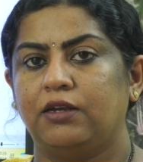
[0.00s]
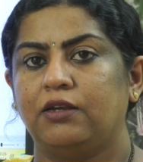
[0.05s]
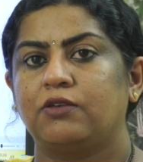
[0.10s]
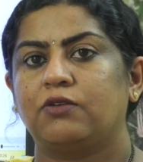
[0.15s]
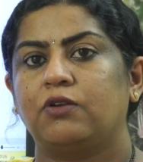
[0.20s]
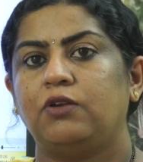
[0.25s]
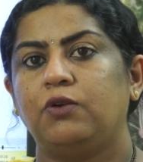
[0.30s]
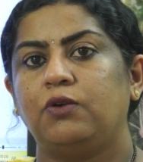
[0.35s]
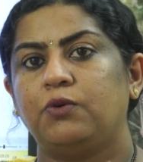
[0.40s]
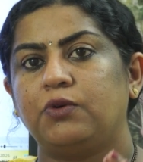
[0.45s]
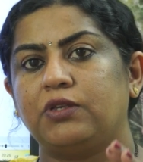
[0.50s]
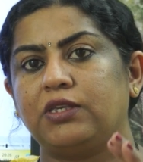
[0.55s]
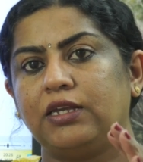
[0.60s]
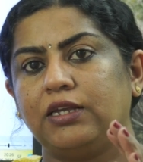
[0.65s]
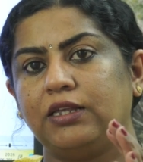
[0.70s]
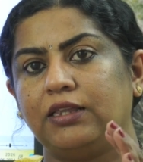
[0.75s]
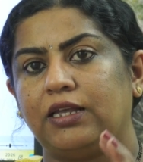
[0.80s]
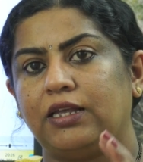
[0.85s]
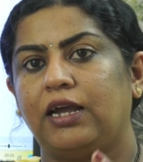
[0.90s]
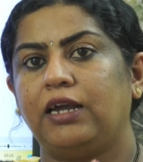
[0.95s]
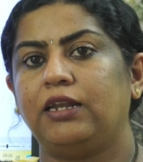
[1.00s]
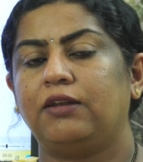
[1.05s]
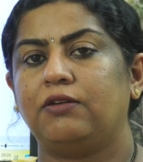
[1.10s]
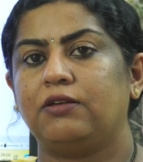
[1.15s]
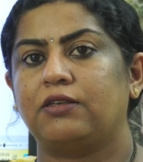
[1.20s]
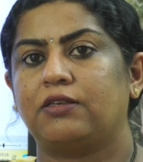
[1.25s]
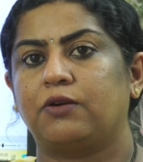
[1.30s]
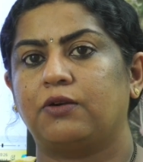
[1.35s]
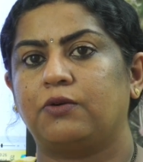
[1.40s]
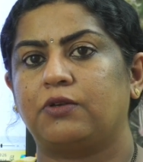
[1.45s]
So using that
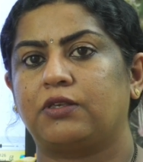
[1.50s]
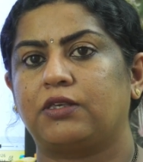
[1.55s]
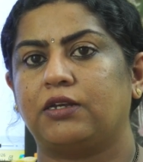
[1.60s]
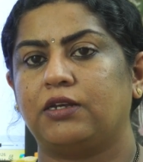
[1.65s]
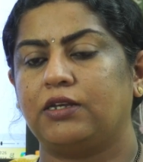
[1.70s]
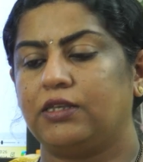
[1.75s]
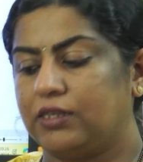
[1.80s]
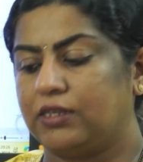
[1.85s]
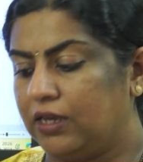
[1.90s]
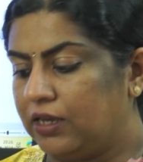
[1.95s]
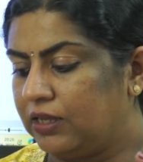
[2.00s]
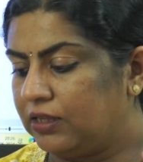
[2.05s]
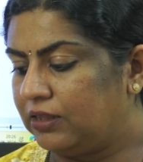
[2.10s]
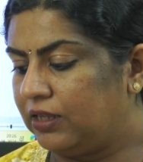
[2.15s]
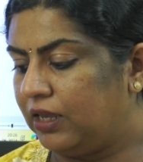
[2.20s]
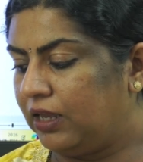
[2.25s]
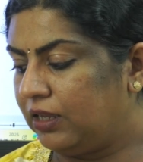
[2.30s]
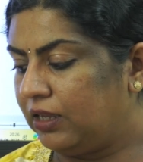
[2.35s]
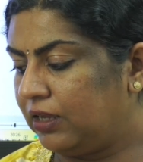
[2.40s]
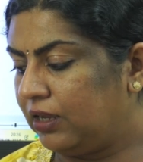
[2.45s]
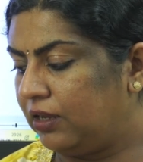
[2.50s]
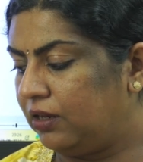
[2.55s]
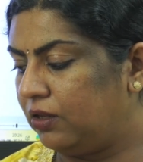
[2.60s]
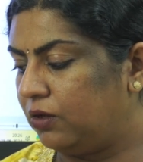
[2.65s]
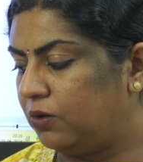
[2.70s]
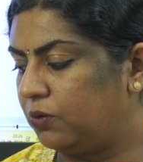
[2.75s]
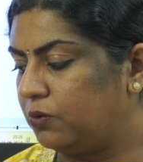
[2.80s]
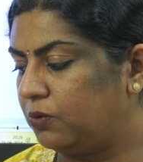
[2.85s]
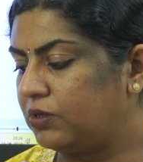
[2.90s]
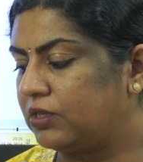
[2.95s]
resources, they can
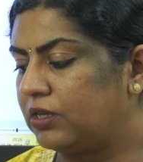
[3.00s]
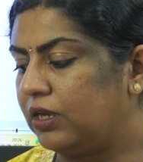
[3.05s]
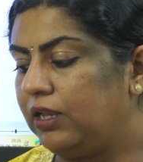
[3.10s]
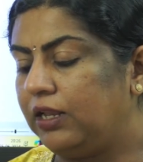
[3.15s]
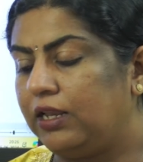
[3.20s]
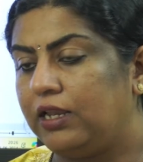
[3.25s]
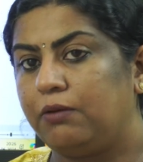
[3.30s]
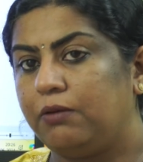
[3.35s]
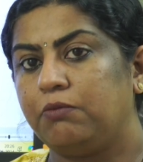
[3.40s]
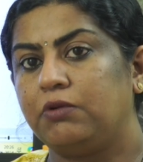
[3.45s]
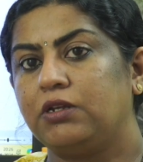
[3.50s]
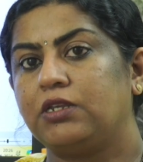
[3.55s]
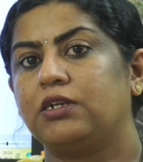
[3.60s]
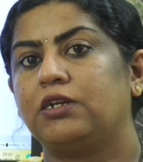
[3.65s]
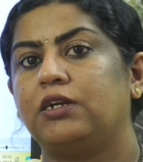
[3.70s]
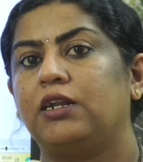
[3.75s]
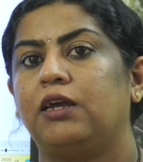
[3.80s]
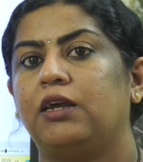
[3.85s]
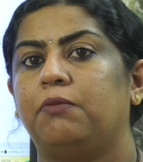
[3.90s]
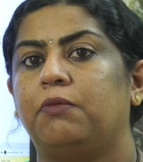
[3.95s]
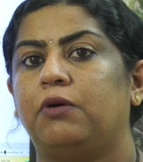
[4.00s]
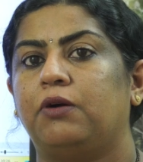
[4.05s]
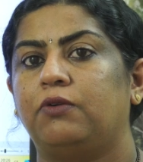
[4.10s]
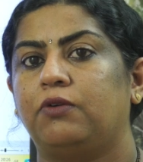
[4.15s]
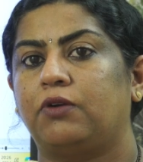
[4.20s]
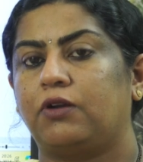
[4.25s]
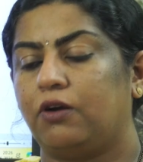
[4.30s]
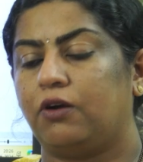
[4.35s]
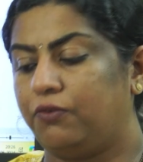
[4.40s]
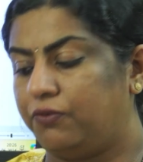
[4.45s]
use a limited
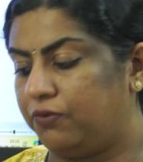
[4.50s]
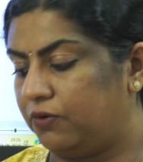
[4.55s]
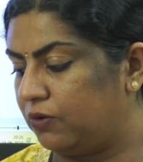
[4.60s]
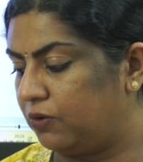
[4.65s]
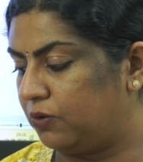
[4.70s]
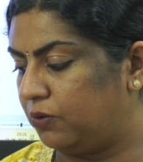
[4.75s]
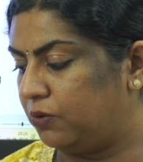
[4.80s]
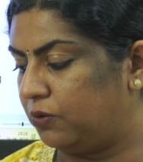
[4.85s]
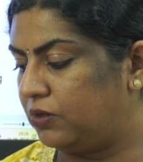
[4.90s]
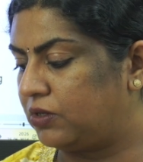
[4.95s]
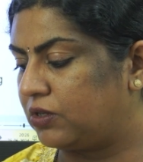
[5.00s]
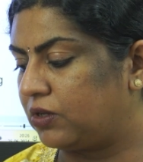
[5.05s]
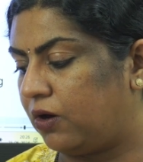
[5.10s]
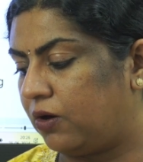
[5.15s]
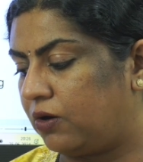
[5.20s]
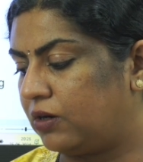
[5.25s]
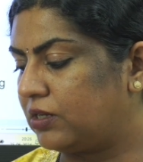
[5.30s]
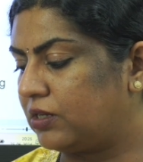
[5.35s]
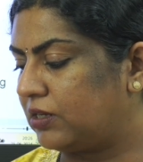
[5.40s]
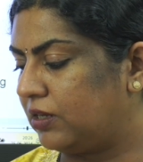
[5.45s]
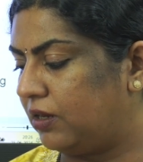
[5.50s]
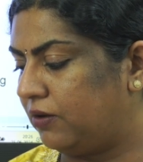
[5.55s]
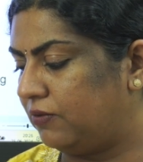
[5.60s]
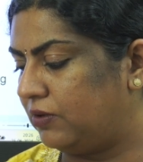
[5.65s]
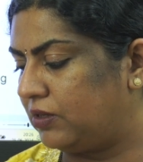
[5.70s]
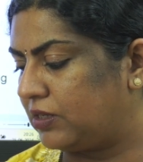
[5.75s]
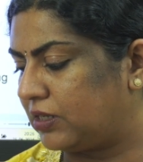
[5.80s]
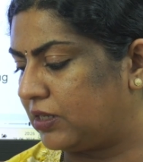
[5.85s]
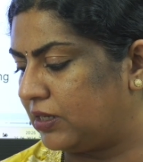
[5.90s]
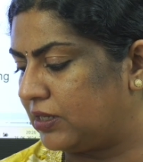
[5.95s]
amount of goods or
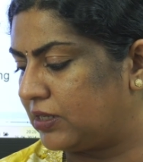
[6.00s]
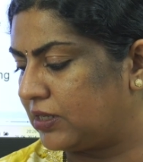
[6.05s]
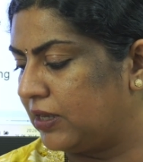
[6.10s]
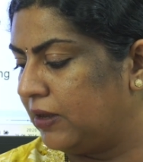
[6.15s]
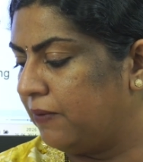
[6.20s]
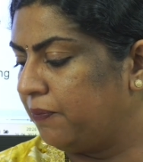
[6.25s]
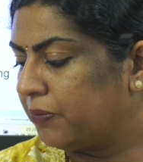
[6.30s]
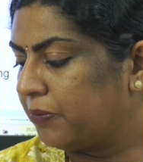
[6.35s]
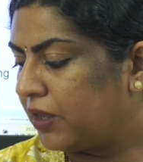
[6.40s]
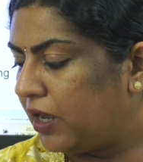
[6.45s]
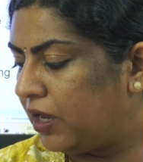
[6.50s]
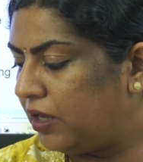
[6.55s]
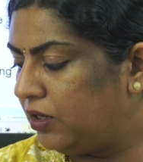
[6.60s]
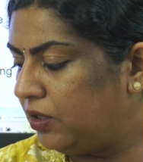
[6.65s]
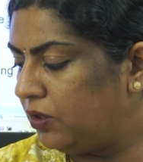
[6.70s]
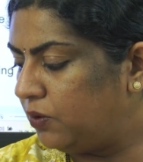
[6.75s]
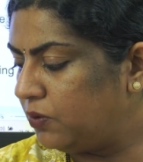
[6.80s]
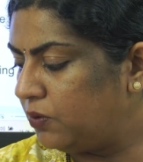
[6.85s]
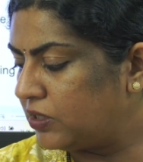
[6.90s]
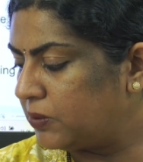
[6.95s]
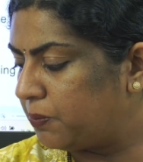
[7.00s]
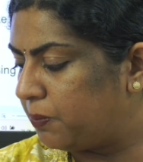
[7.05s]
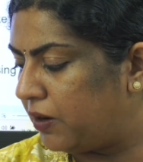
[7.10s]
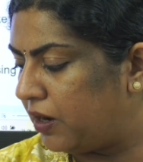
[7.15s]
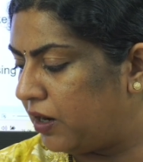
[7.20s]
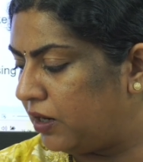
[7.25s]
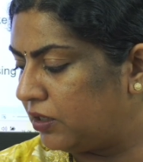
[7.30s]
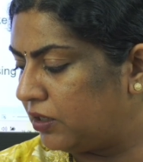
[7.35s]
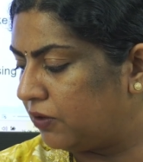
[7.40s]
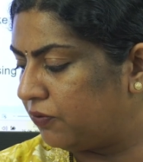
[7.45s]
services and use
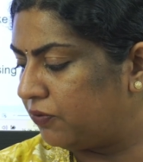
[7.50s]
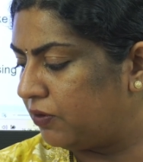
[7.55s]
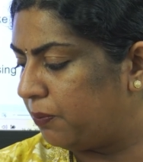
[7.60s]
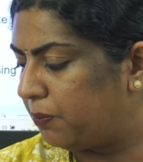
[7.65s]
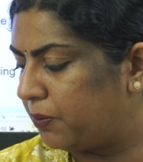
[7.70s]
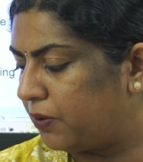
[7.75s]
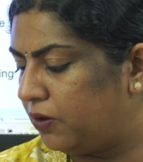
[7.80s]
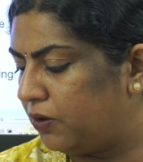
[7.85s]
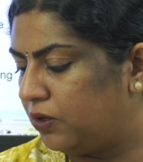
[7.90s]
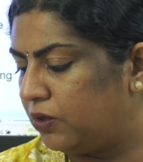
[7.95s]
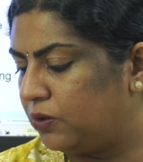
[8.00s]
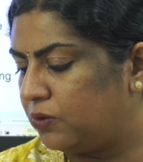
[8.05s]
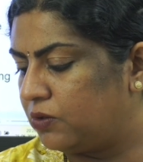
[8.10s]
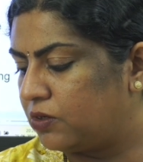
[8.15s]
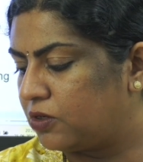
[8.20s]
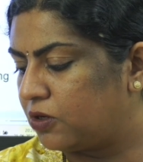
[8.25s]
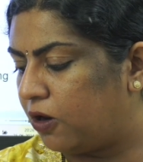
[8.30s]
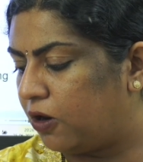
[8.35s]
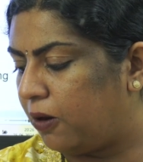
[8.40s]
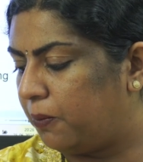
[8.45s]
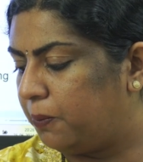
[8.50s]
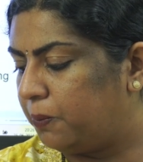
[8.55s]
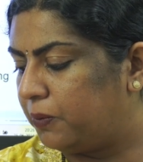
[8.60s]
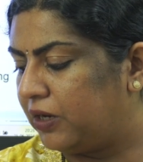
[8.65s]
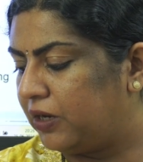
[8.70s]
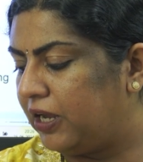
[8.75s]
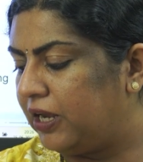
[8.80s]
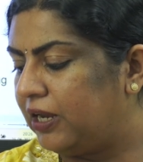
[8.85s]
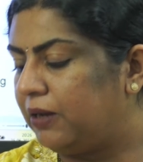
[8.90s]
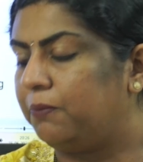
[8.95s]
part of the produce to
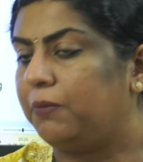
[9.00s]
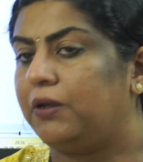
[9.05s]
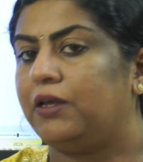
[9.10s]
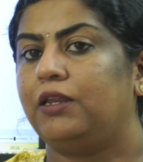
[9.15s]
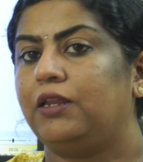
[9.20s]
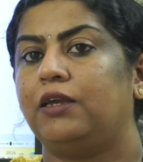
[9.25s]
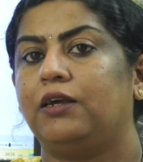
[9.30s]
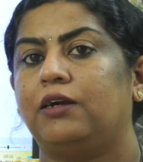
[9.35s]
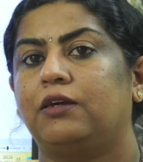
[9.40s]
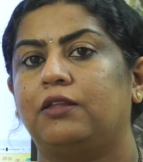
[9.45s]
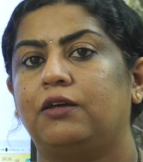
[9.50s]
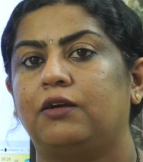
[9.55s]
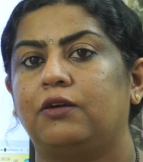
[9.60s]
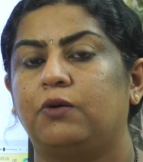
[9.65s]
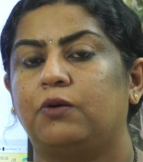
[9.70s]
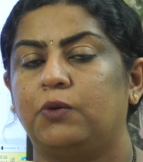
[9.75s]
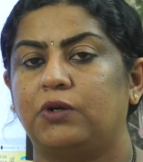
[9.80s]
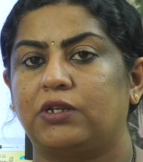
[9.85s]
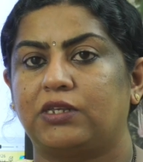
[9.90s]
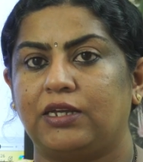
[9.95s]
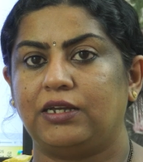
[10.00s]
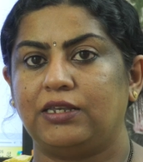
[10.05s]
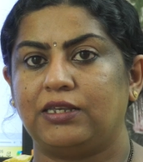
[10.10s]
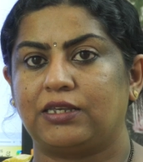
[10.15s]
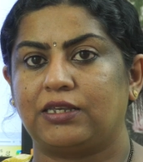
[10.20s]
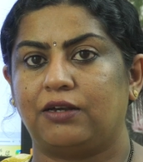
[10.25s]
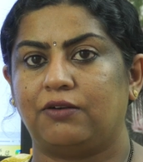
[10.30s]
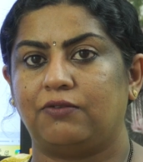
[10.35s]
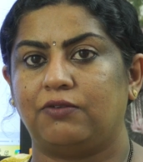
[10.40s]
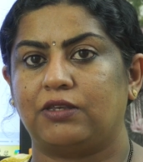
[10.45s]
obtain many other goods
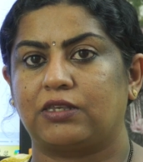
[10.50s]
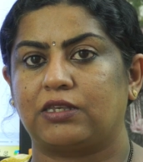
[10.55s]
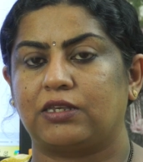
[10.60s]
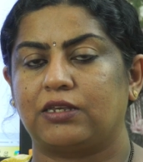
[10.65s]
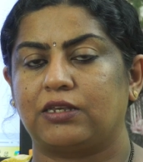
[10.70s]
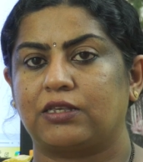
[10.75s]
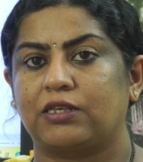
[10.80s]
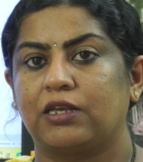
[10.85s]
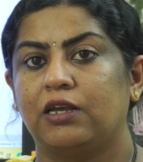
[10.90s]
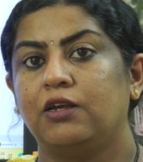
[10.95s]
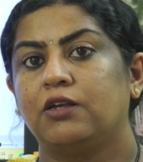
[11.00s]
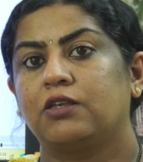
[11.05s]
services.